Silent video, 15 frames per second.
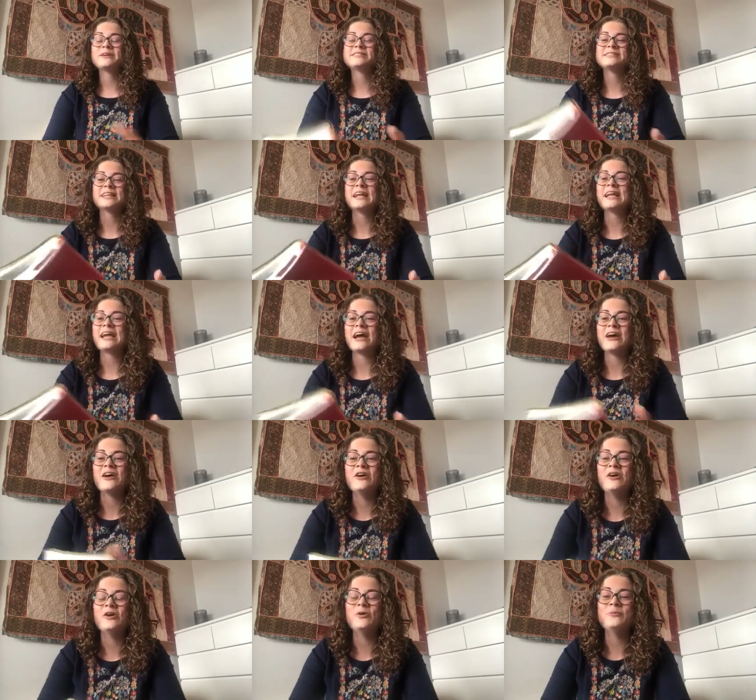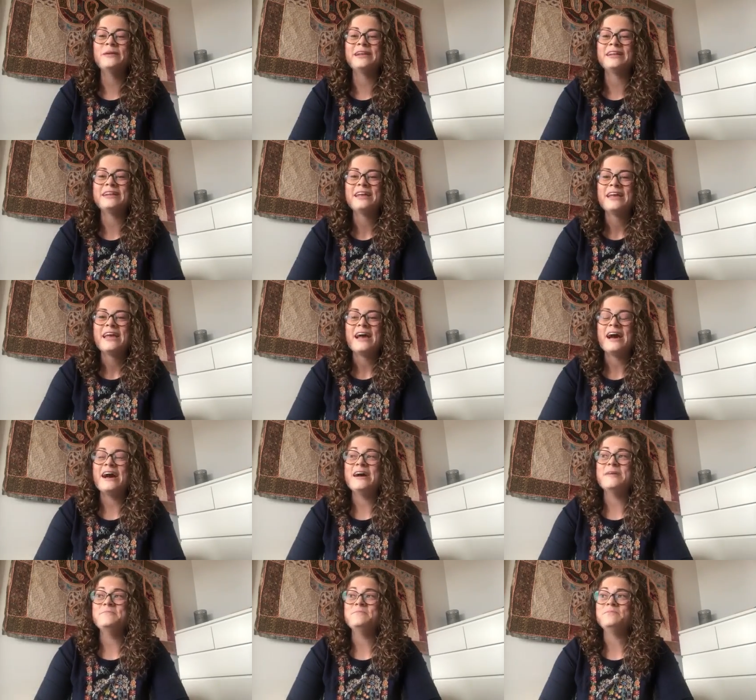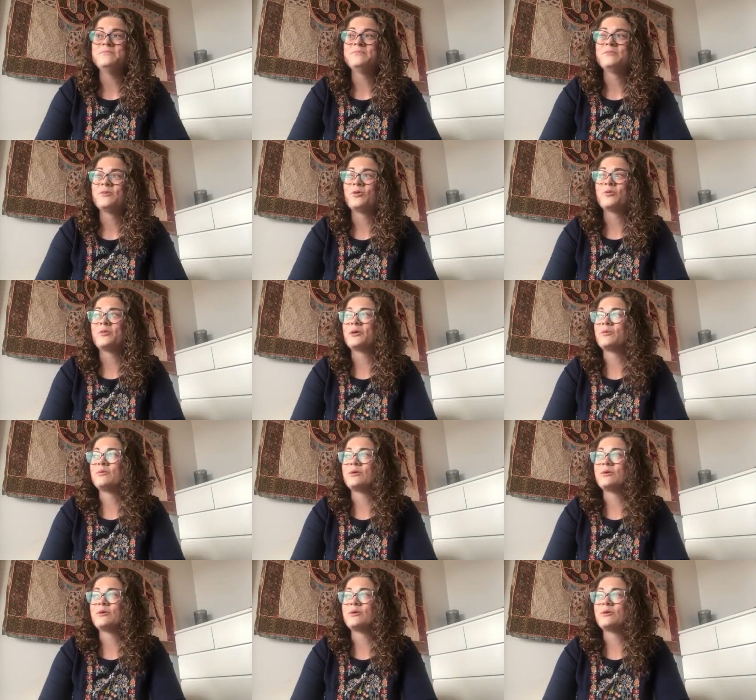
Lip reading: we're sitting at home or